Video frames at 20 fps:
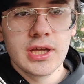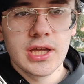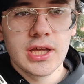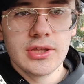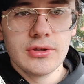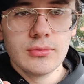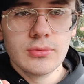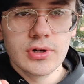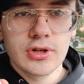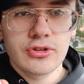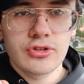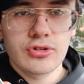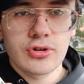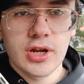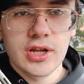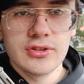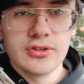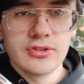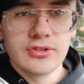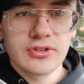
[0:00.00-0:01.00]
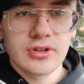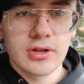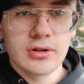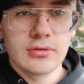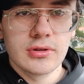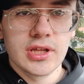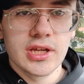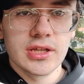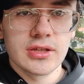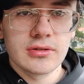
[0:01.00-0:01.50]
and you want to try this
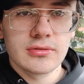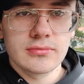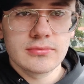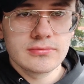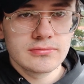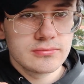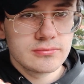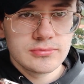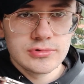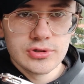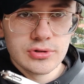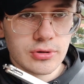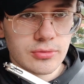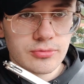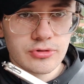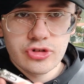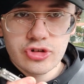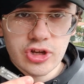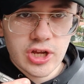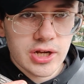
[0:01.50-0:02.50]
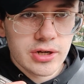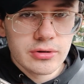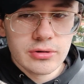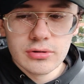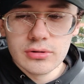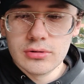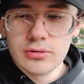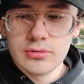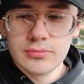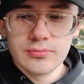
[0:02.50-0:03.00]
kind of like, you know,
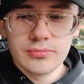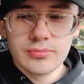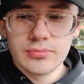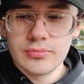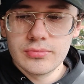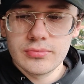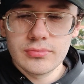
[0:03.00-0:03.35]
channel